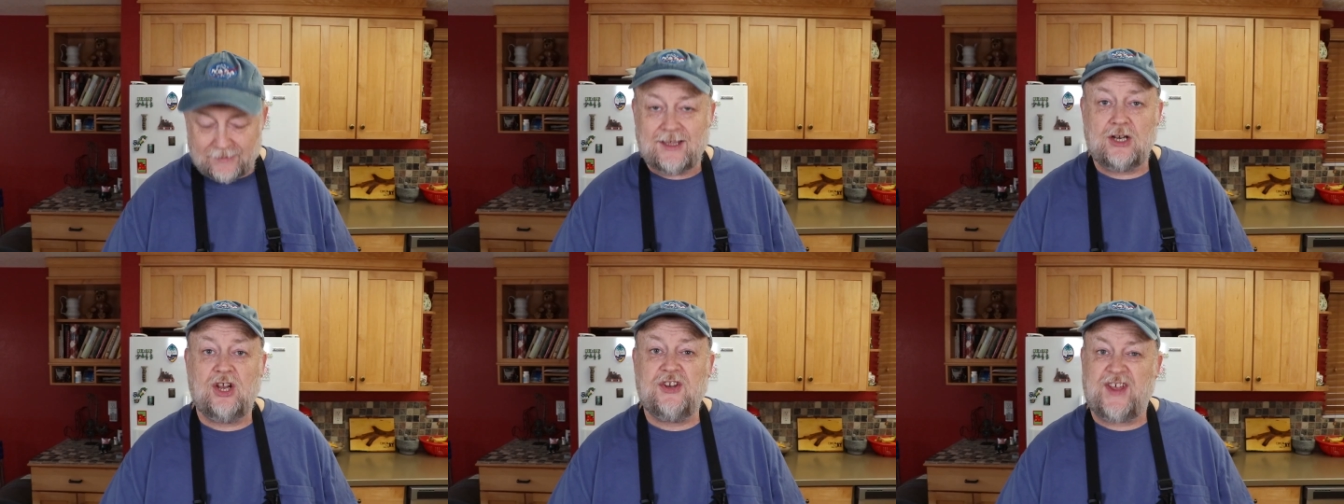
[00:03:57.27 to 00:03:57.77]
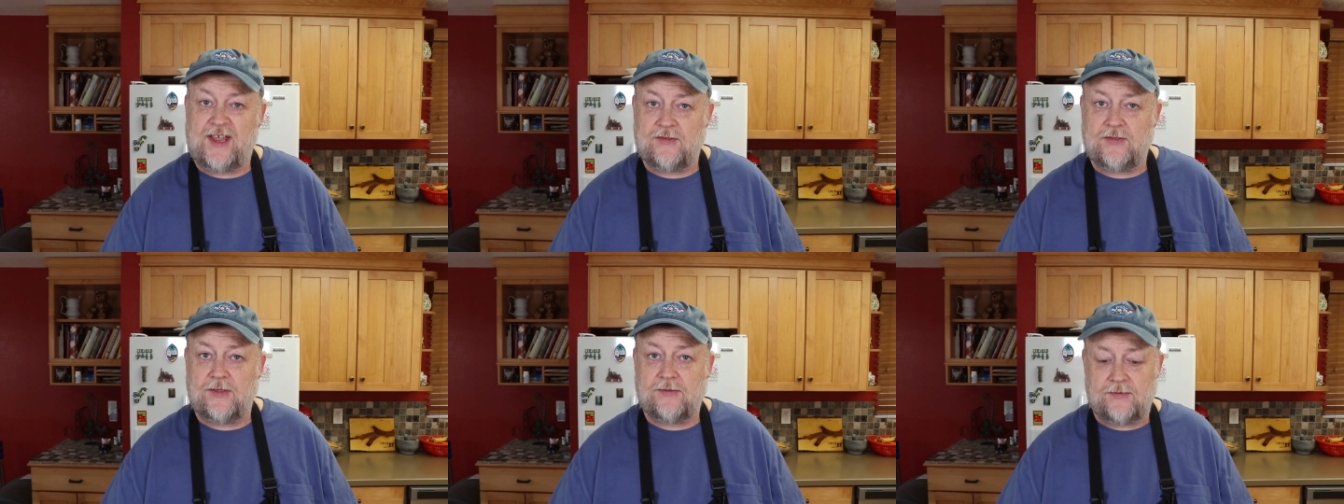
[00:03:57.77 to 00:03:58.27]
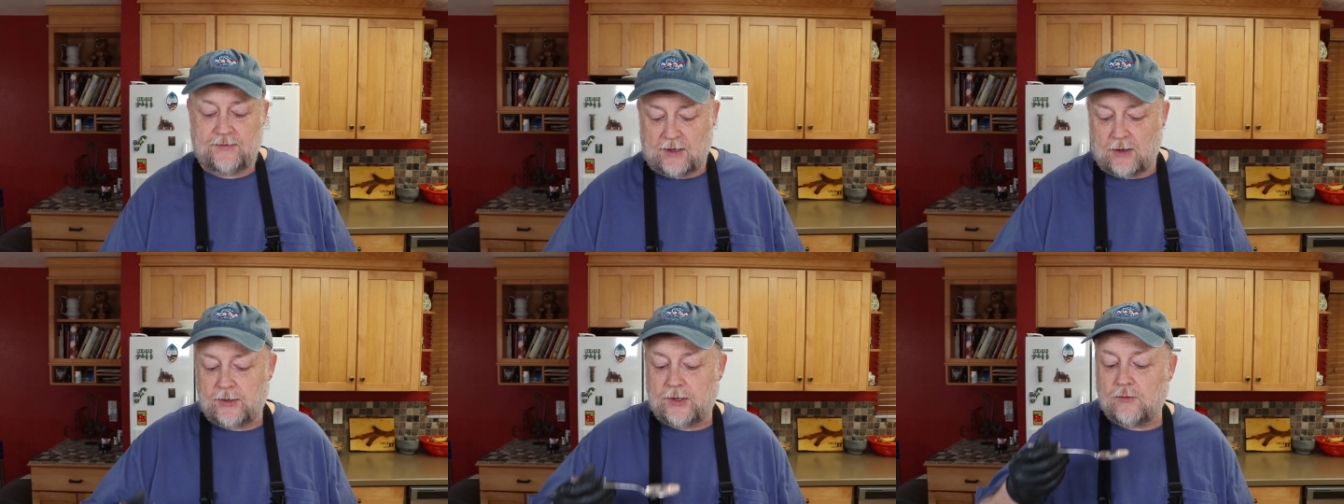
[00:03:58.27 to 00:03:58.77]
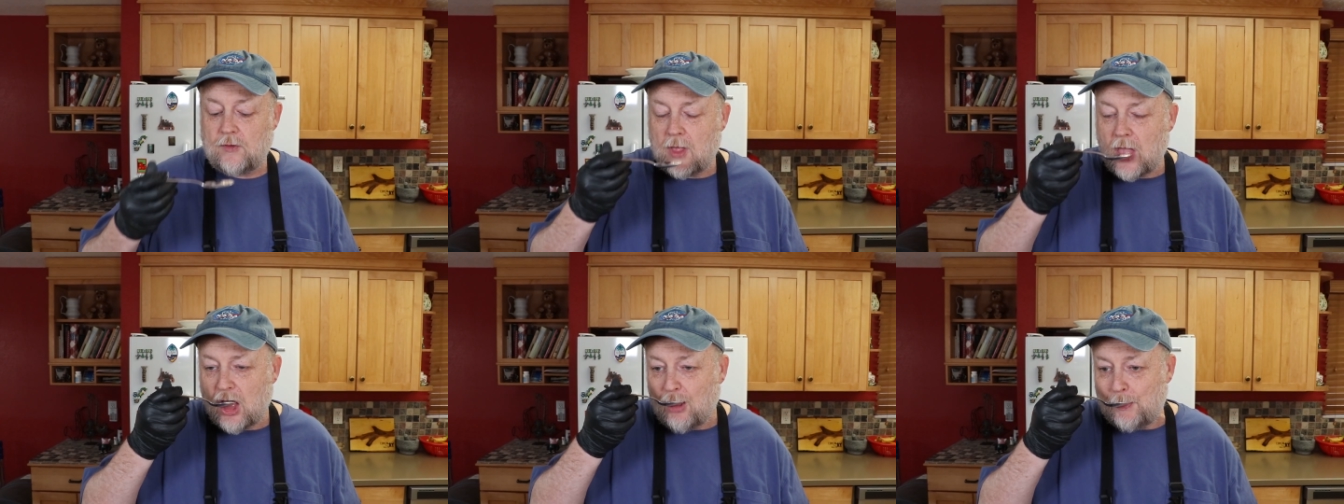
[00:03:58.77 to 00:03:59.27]
Let's get a little taste of this and see how it is.
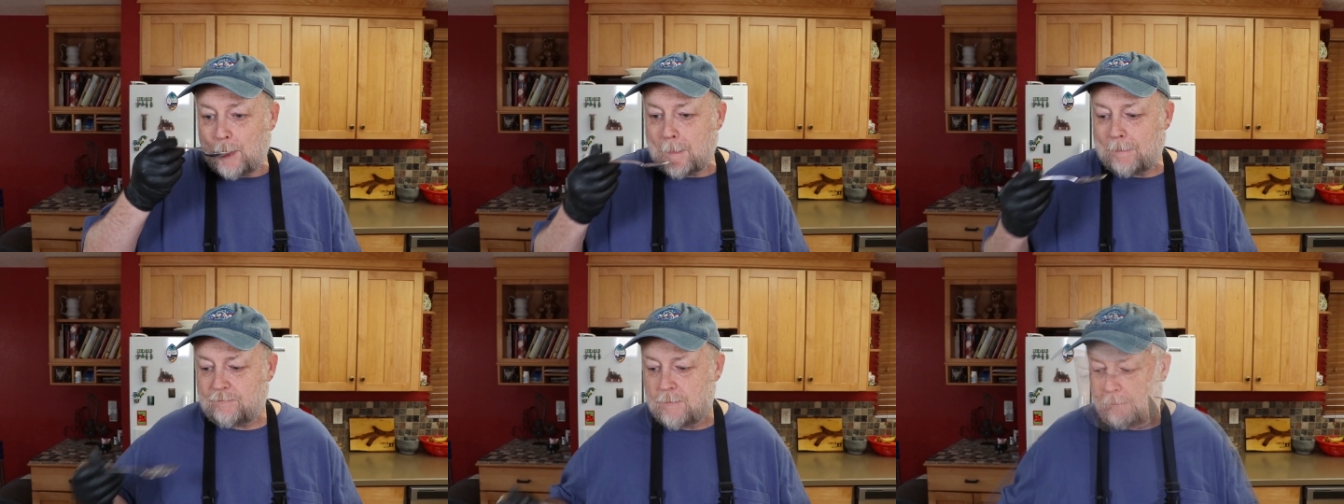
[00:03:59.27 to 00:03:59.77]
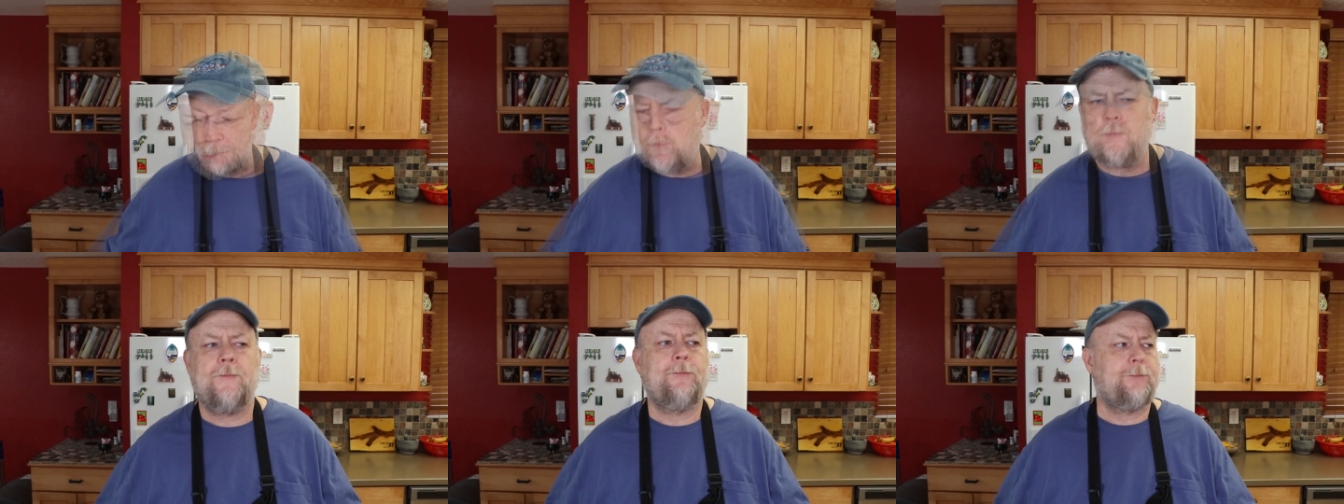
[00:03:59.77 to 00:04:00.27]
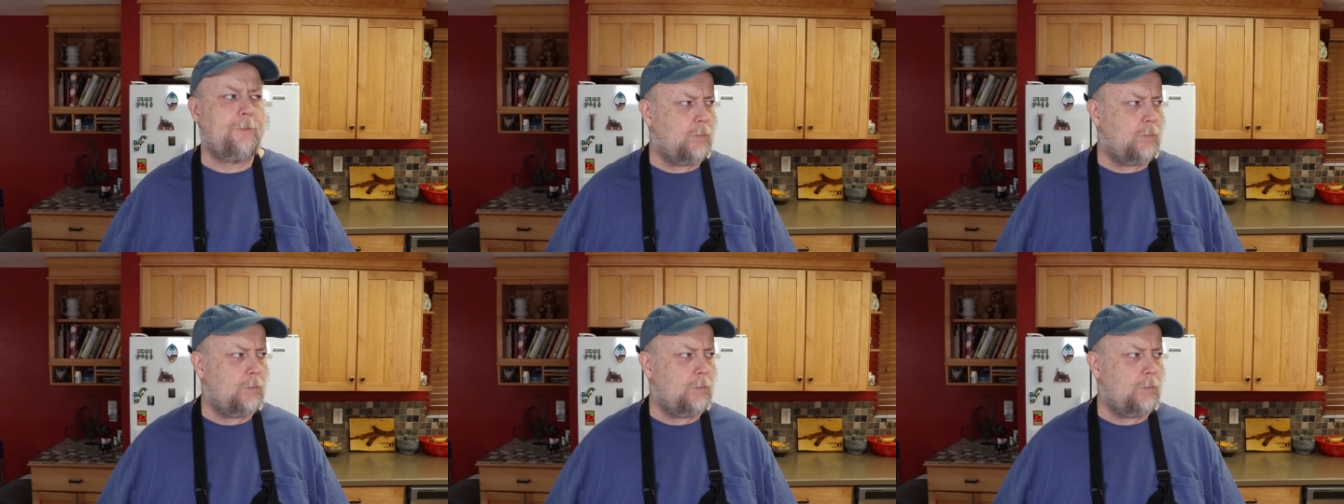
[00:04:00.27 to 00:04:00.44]
Mm.